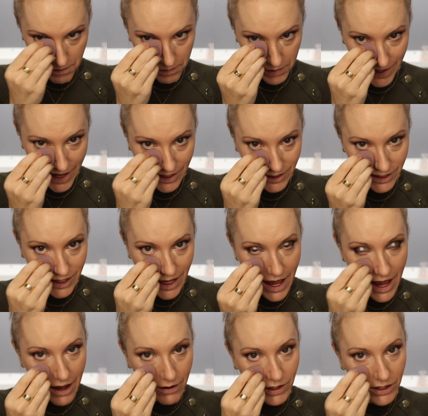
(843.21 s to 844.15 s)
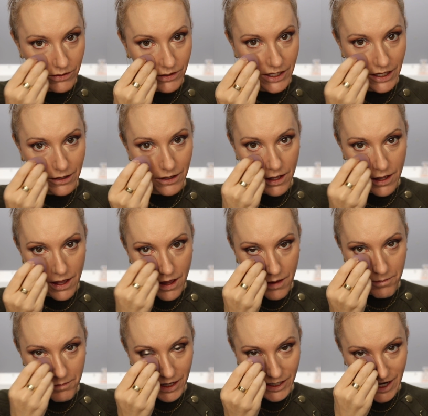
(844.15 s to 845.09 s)
blend that out using
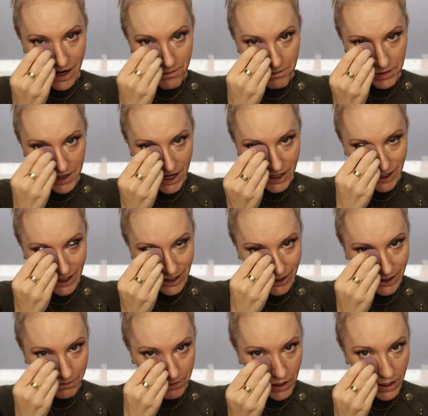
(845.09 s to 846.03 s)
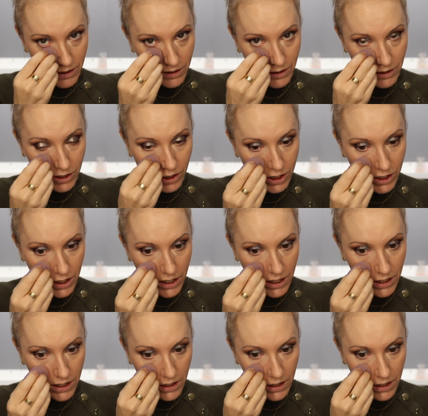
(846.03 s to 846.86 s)
my damp blending sponge.